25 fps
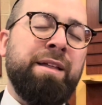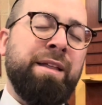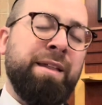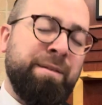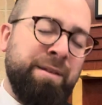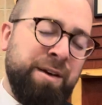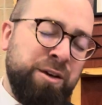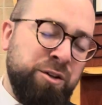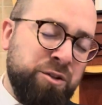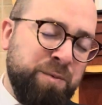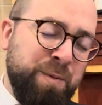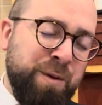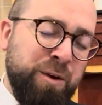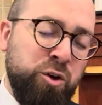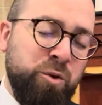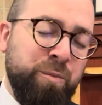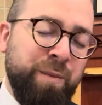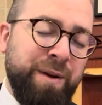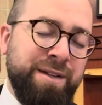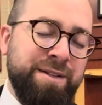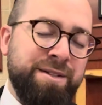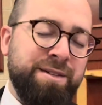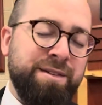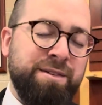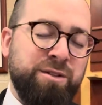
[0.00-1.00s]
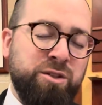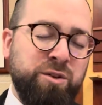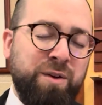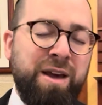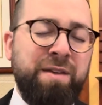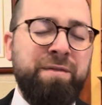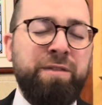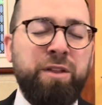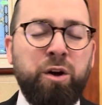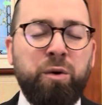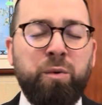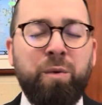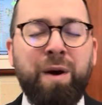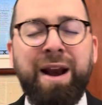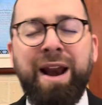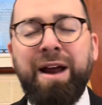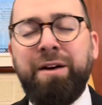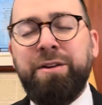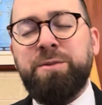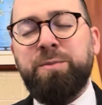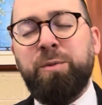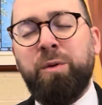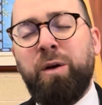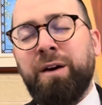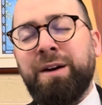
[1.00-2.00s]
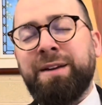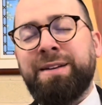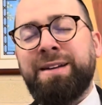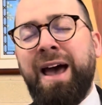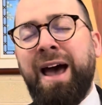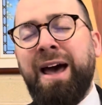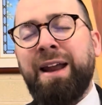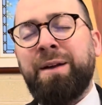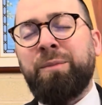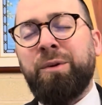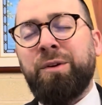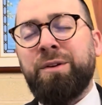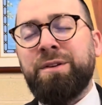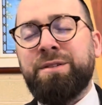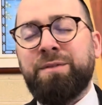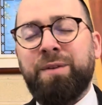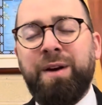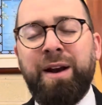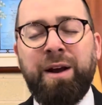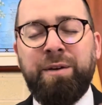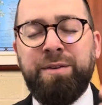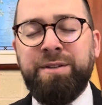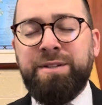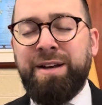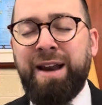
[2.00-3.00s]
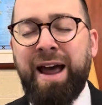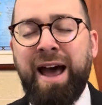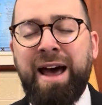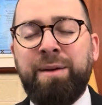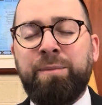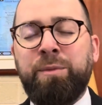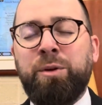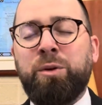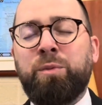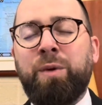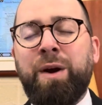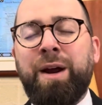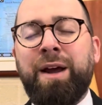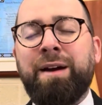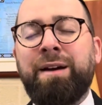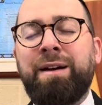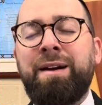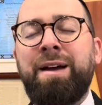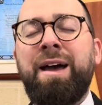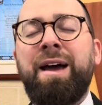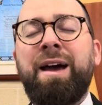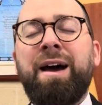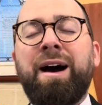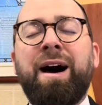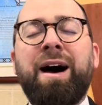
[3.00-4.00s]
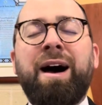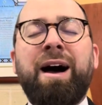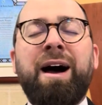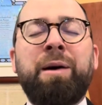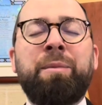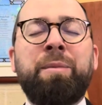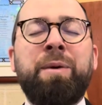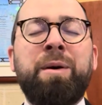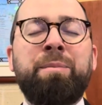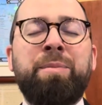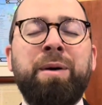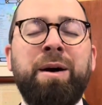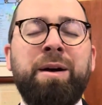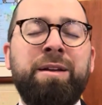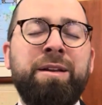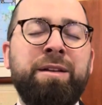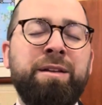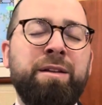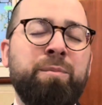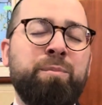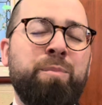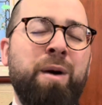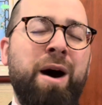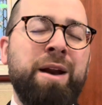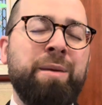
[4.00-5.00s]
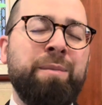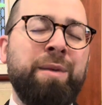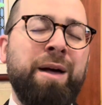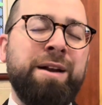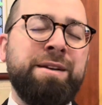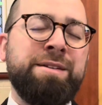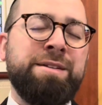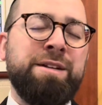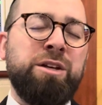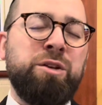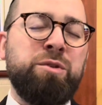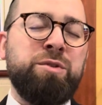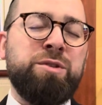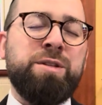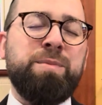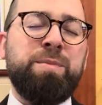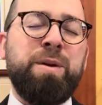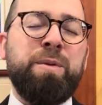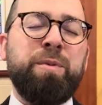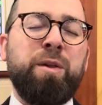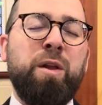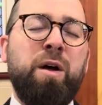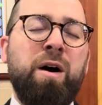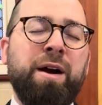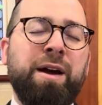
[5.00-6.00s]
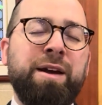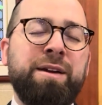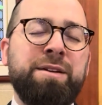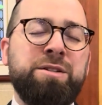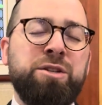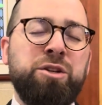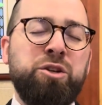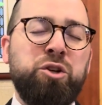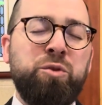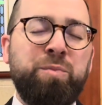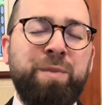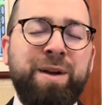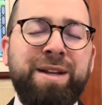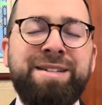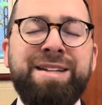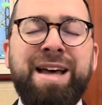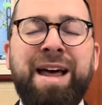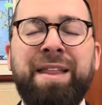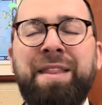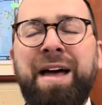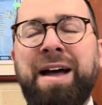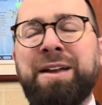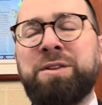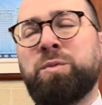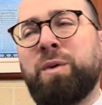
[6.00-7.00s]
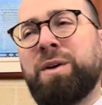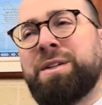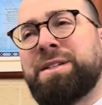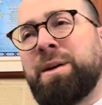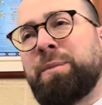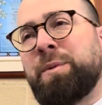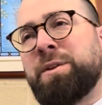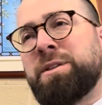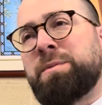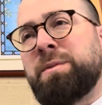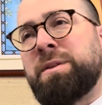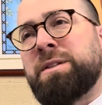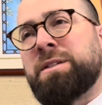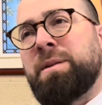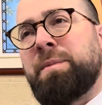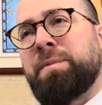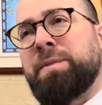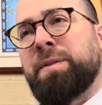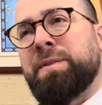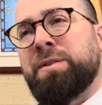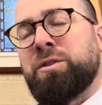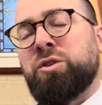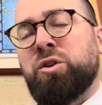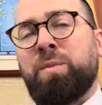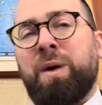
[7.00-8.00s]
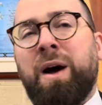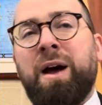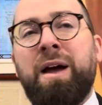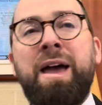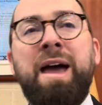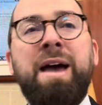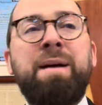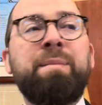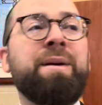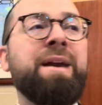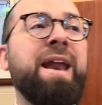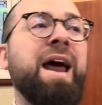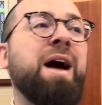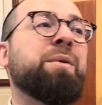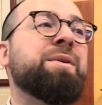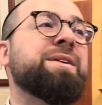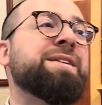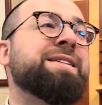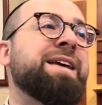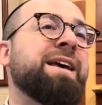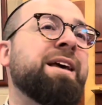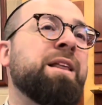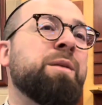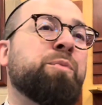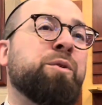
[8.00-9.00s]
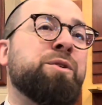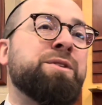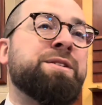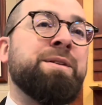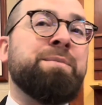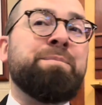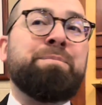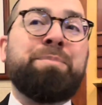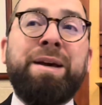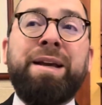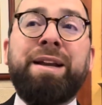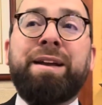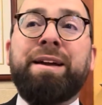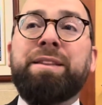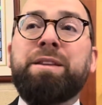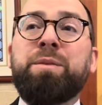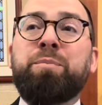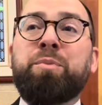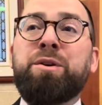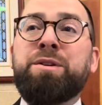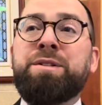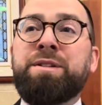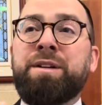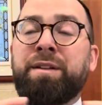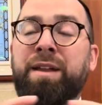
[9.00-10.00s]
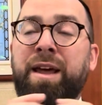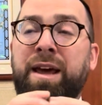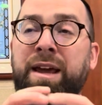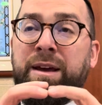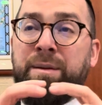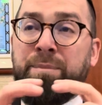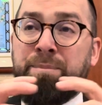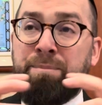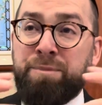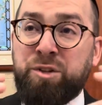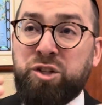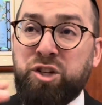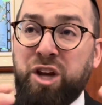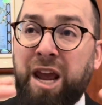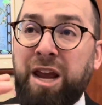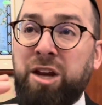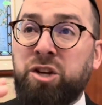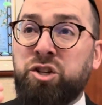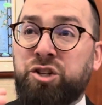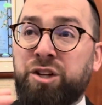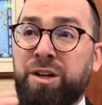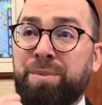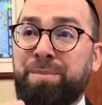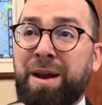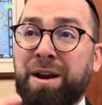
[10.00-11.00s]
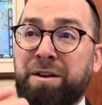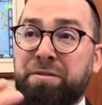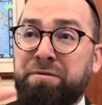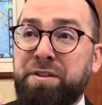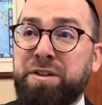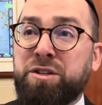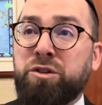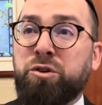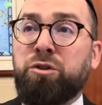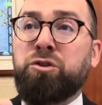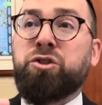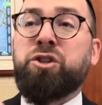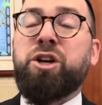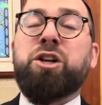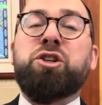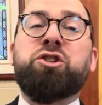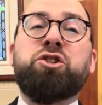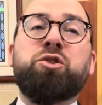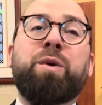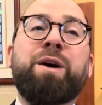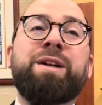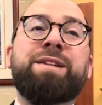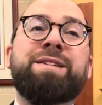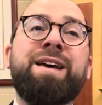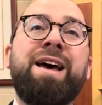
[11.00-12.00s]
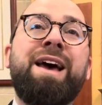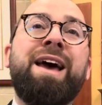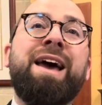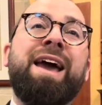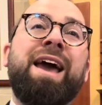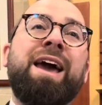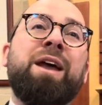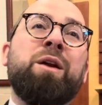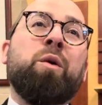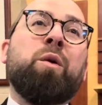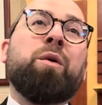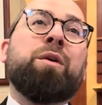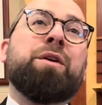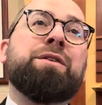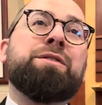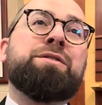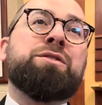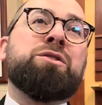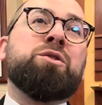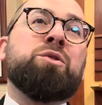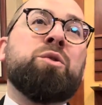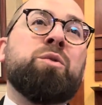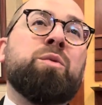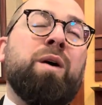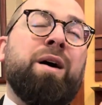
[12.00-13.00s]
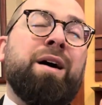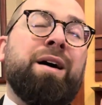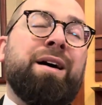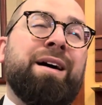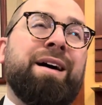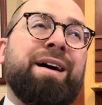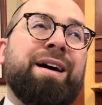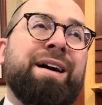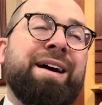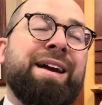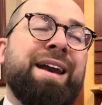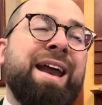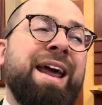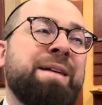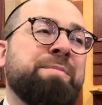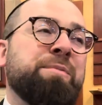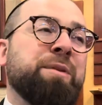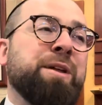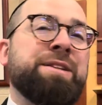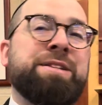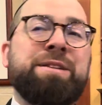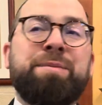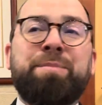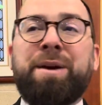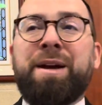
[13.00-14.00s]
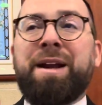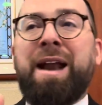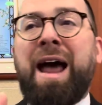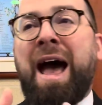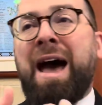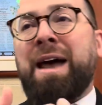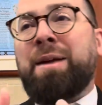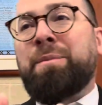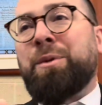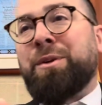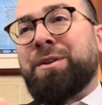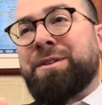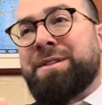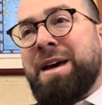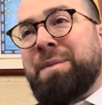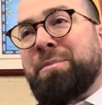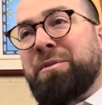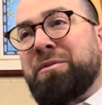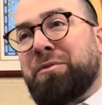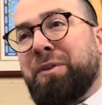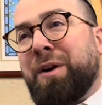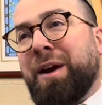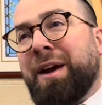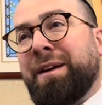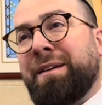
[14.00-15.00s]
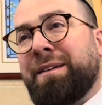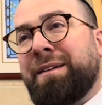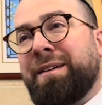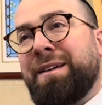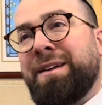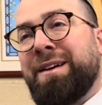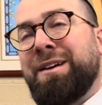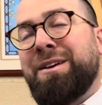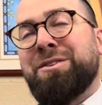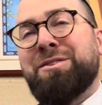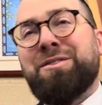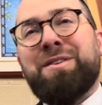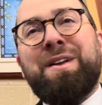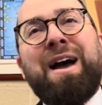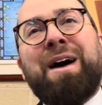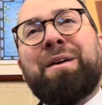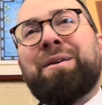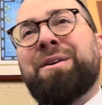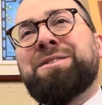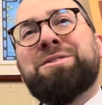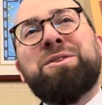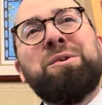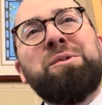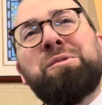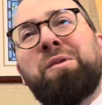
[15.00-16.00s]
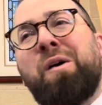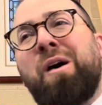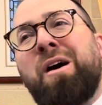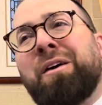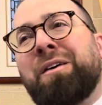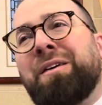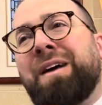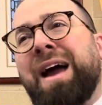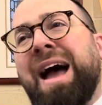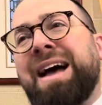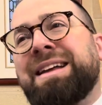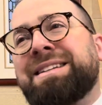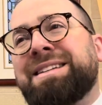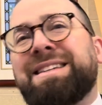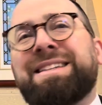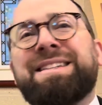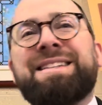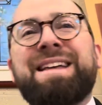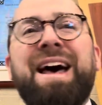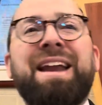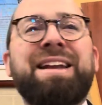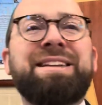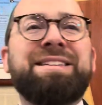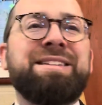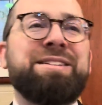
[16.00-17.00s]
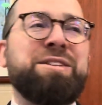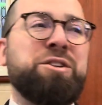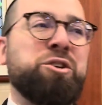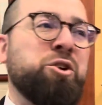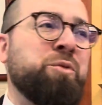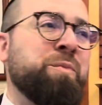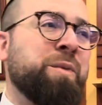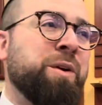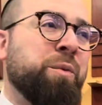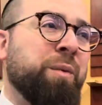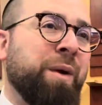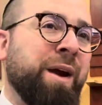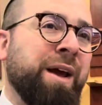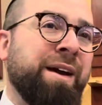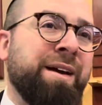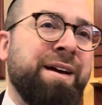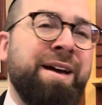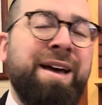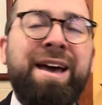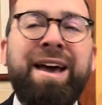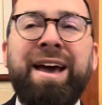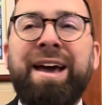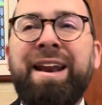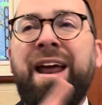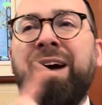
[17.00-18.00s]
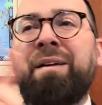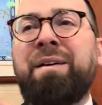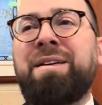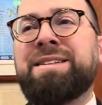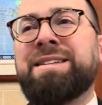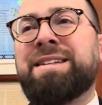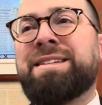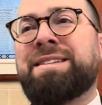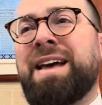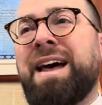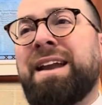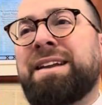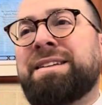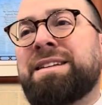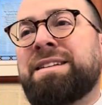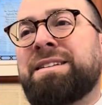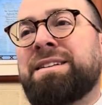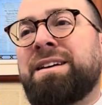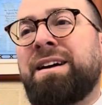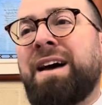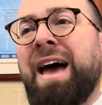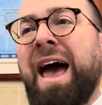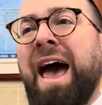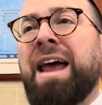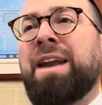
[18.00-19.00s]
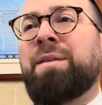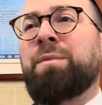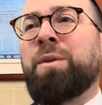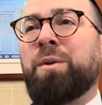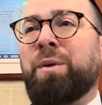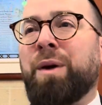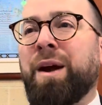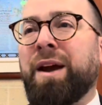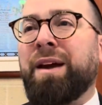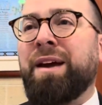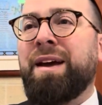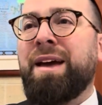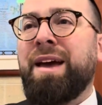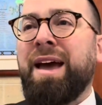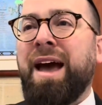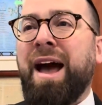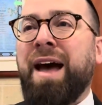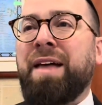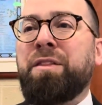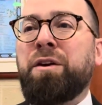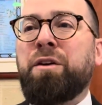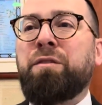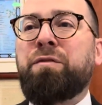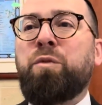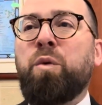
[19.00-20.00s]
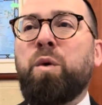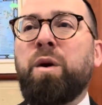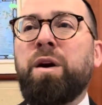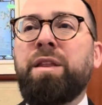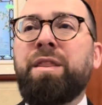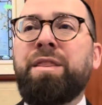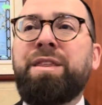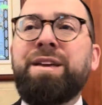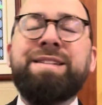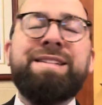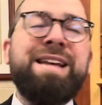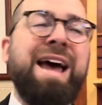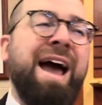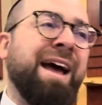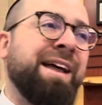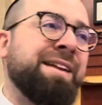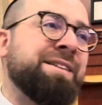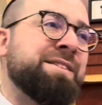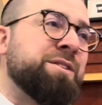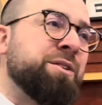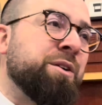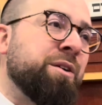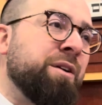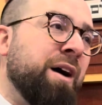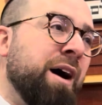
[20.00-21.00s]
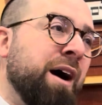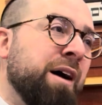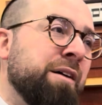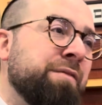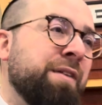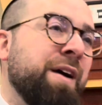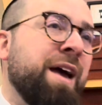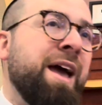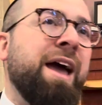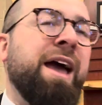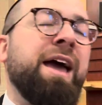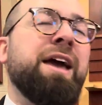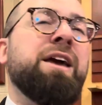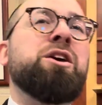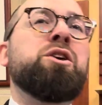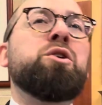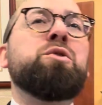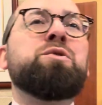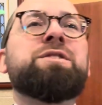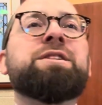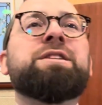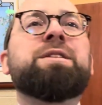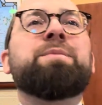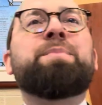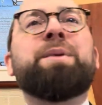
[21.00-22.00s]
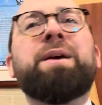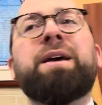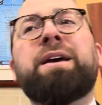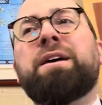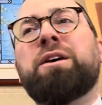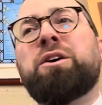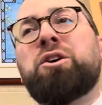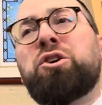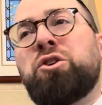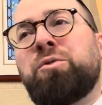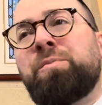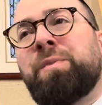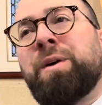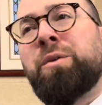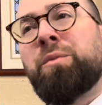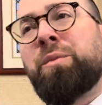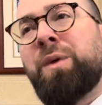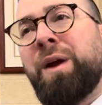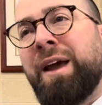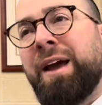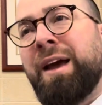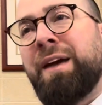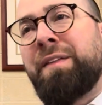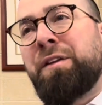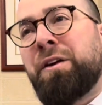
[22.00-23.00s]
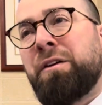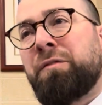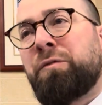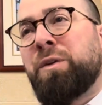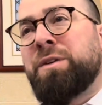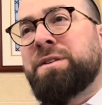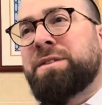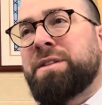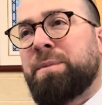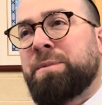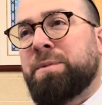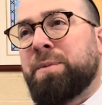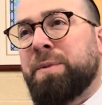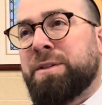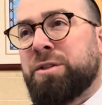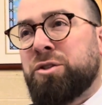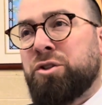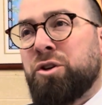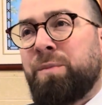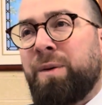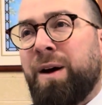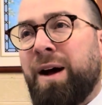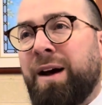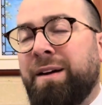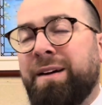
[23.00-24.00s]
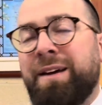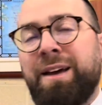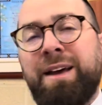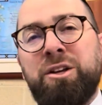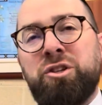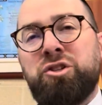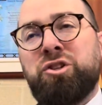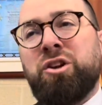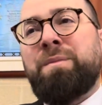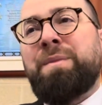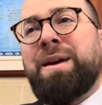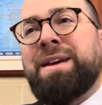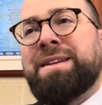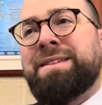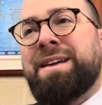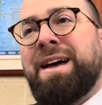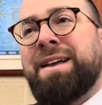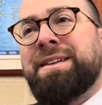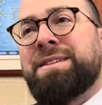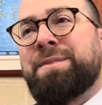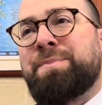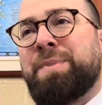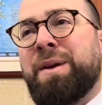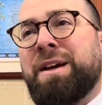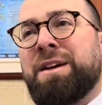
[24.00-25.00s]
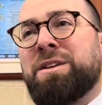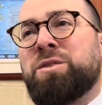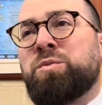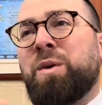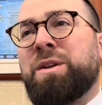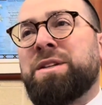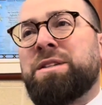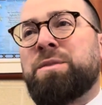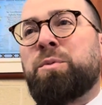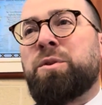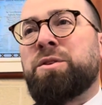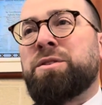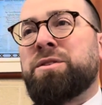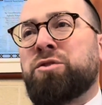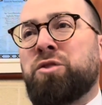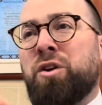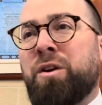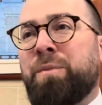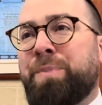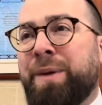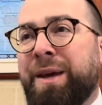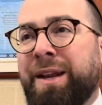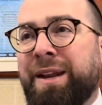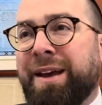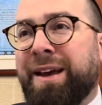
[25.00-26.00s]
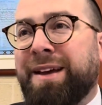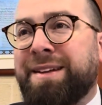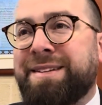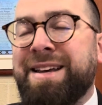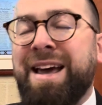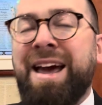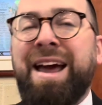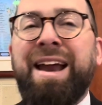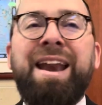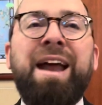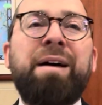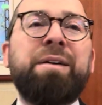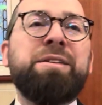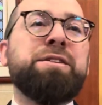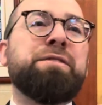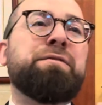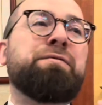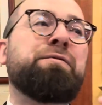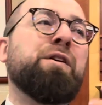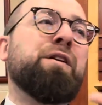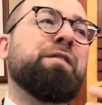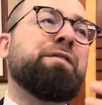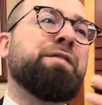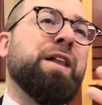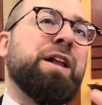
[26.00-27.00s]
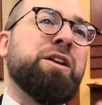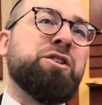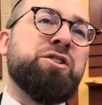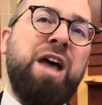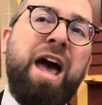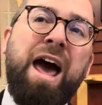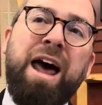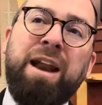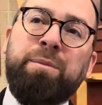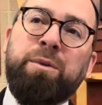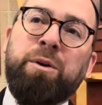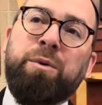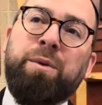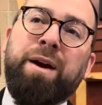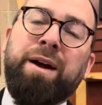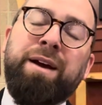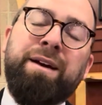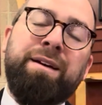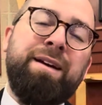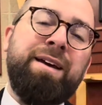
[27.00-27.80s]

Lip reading: used to be humans. So even though right now it's belonging to animals, right now it's an animal ring, but the bottom line is it used to be belonging to humans, and that's why it's able to be susceptible to tumah. But now we're saying the person beat it. The person changed it, made a physical change to it in order to enable it to be an animal type of ring. So now it no longer has its status as a human ring, it now has a status as an animal ring. And therefore, this answer of it used to be a human ring and therefore it's susceptible to tumah shouldn't make sense, because once the person started beating it, now it's a full-fledged animal ring,